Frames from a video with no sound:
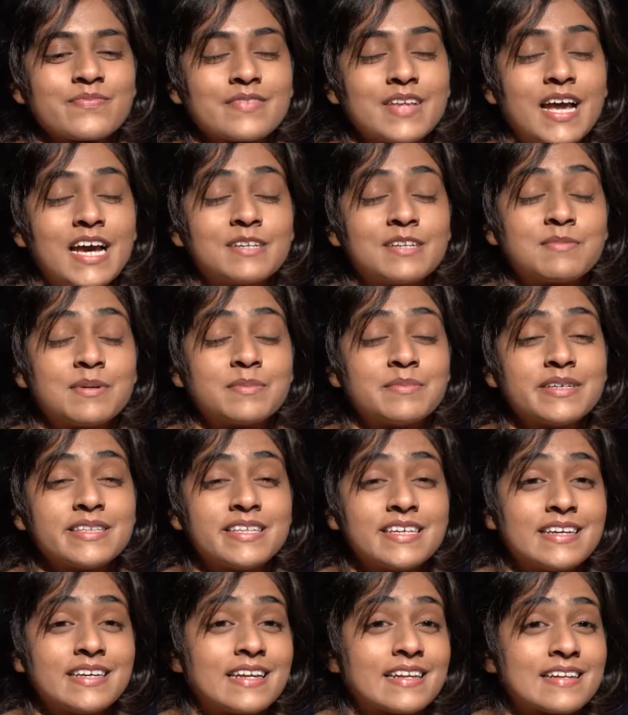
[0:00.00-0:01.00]
I remember
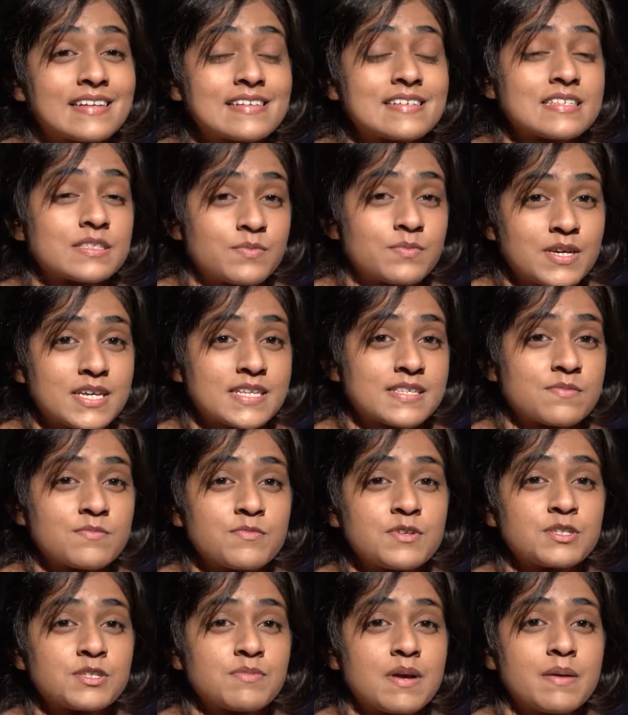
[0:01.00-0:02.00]
the endless ways in
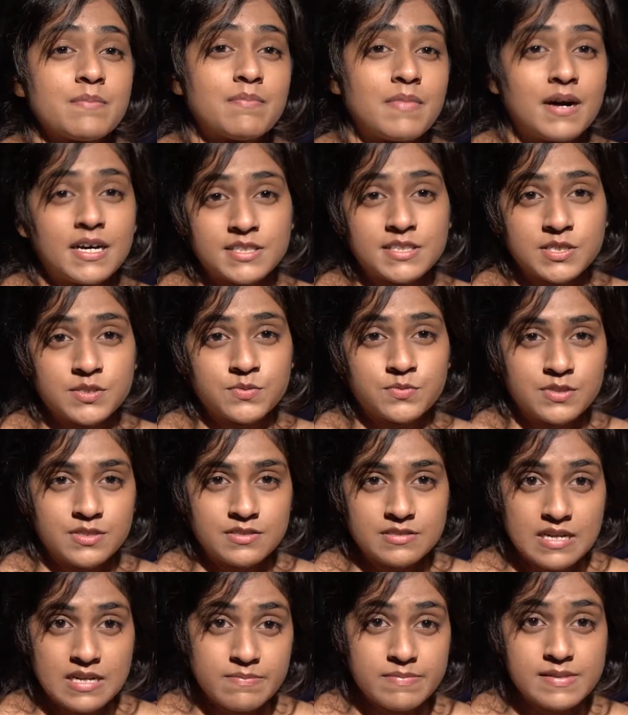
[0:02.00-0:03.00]
which my mother
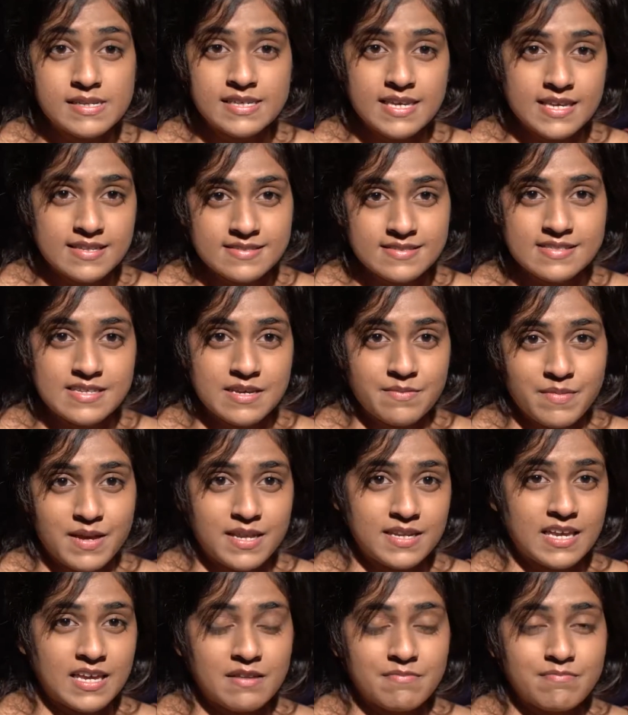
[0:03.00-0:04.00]
would rebel against the
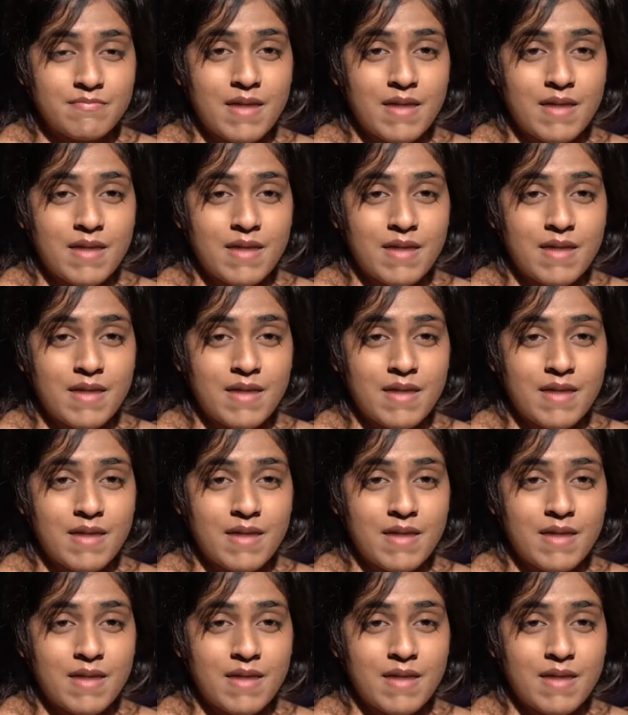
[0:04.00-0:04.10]
American